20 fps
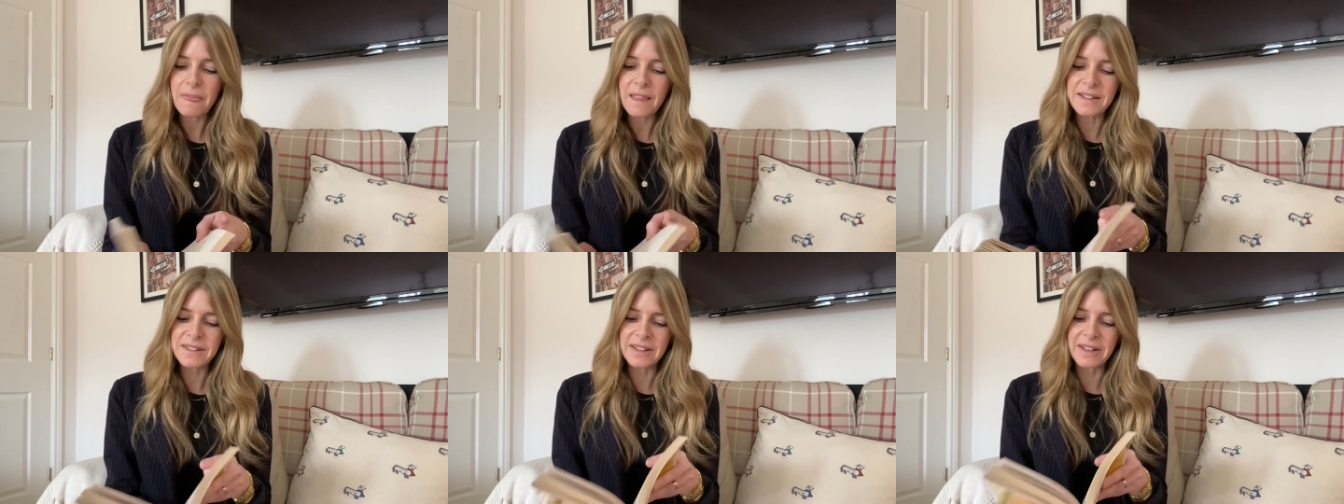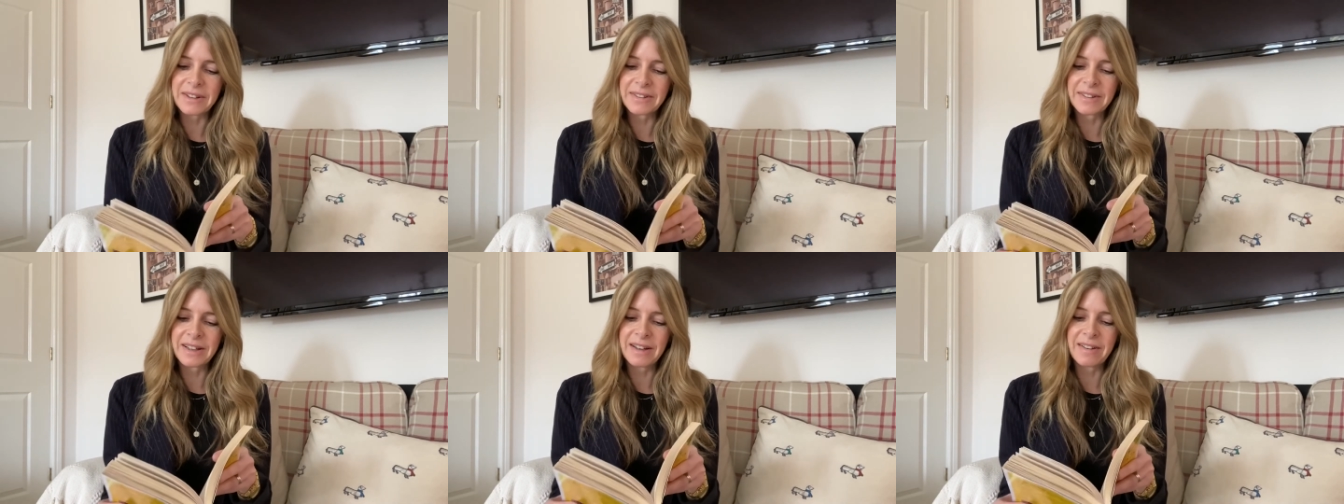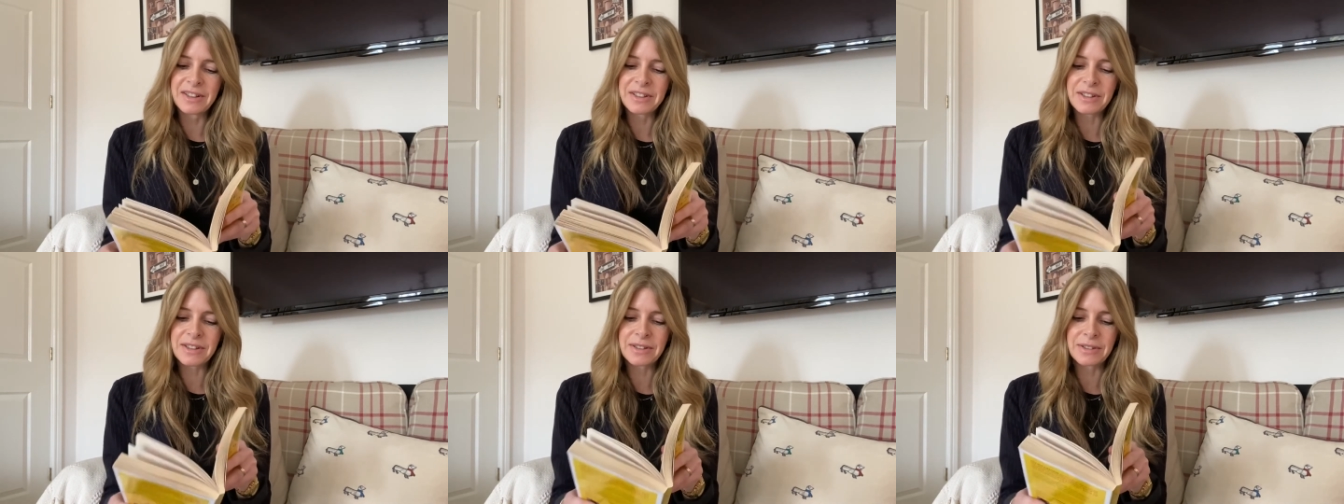So
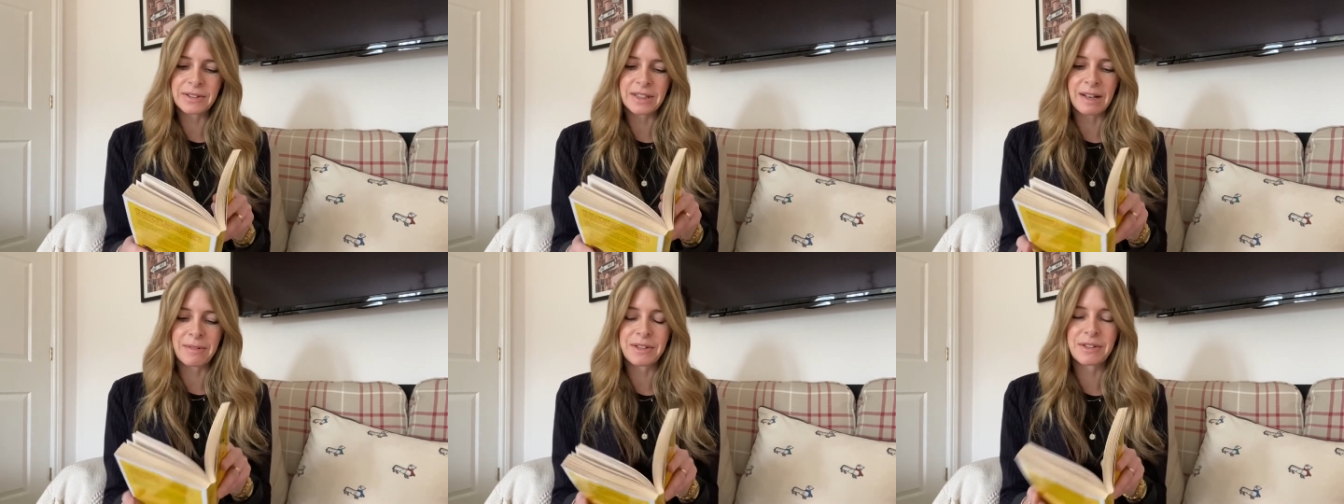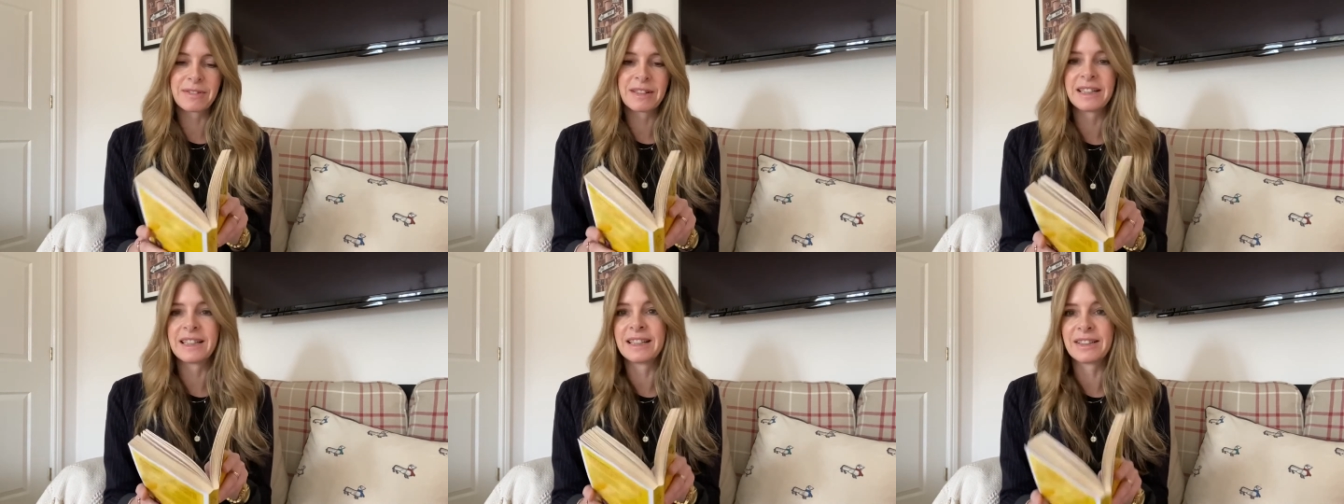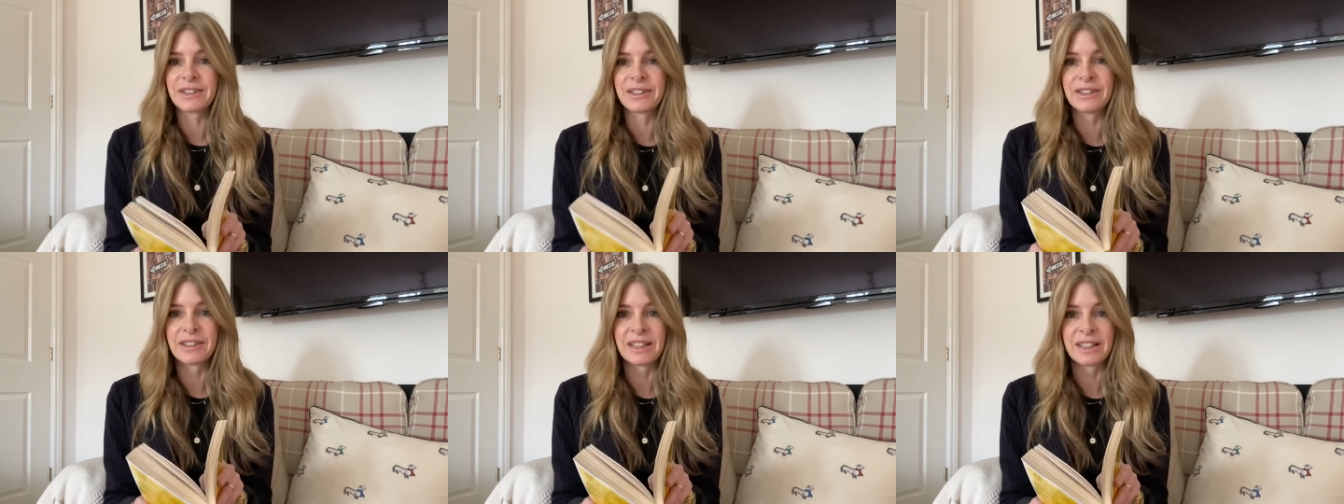I just thought that was a really
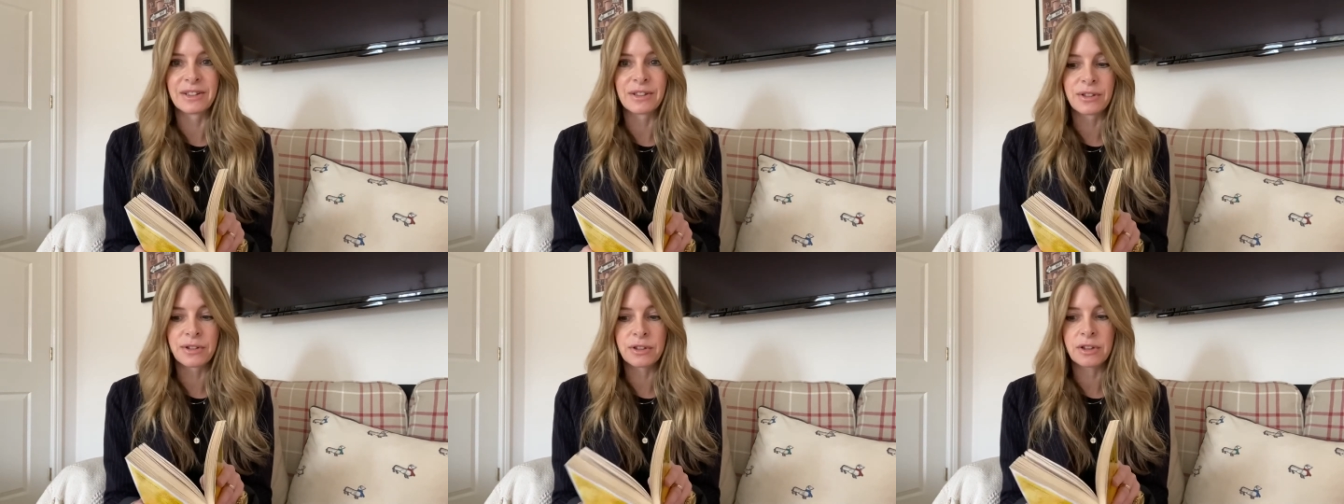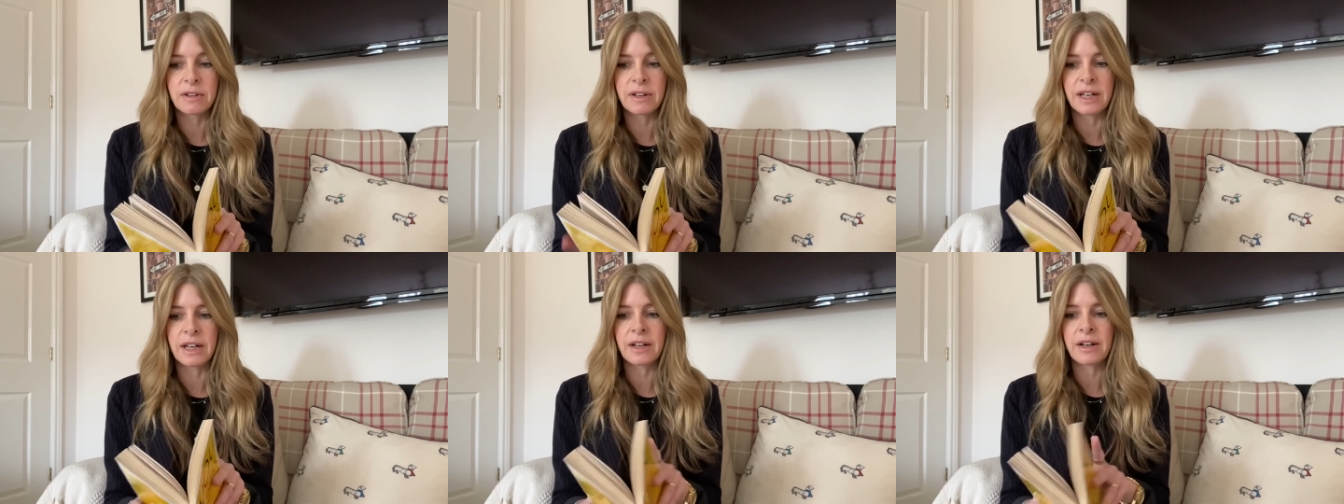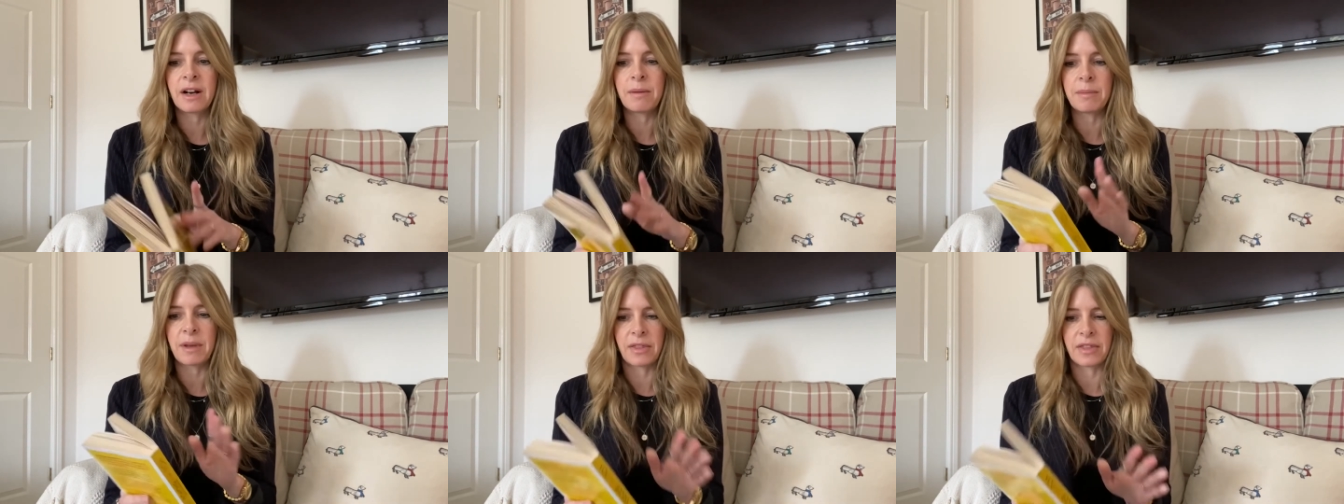good little story, and it
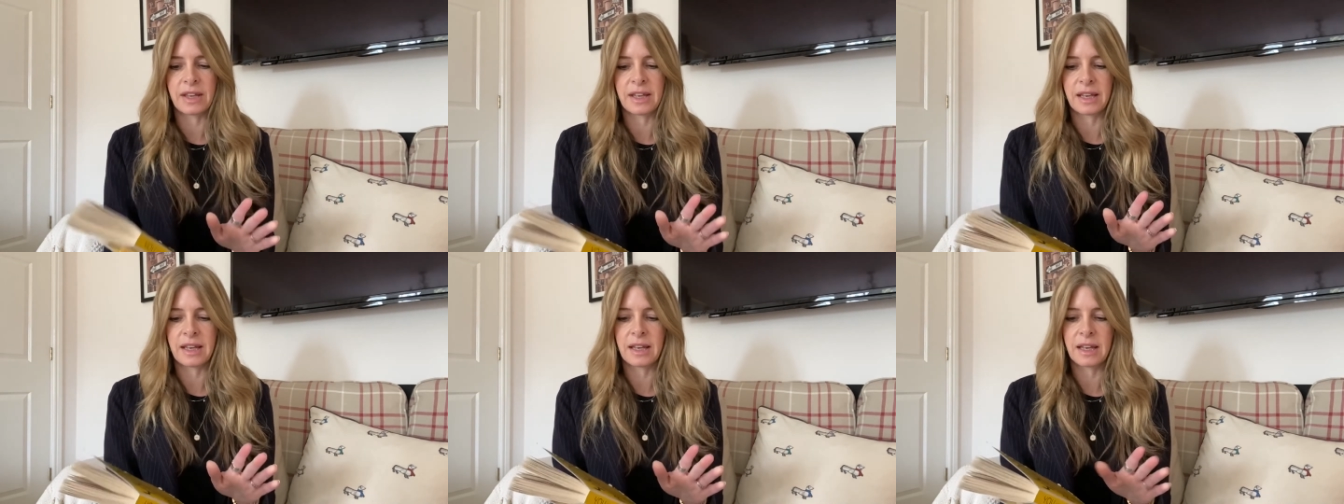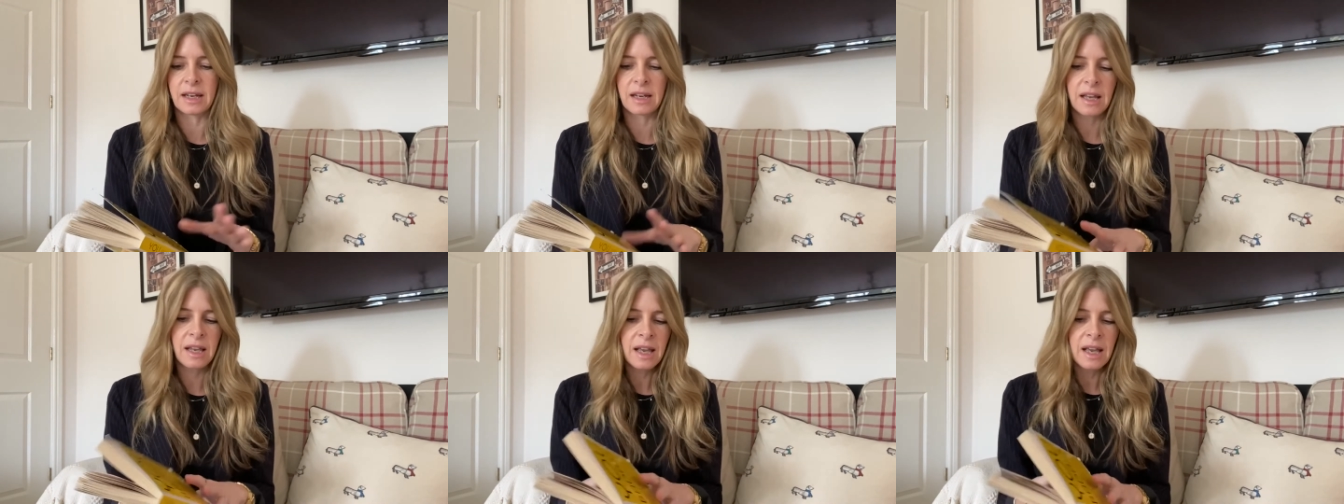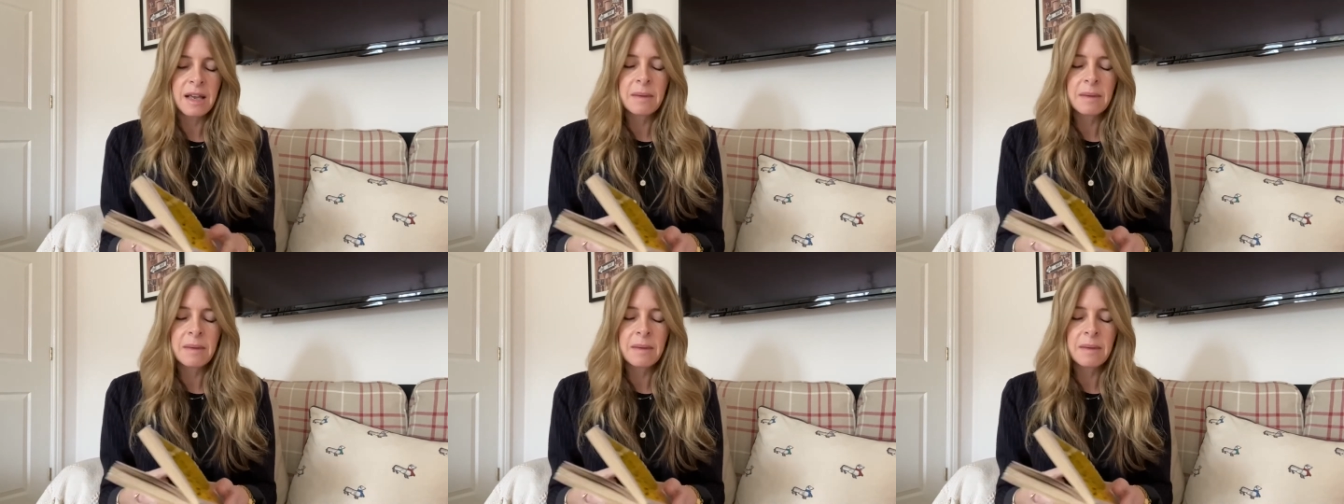got me thinking,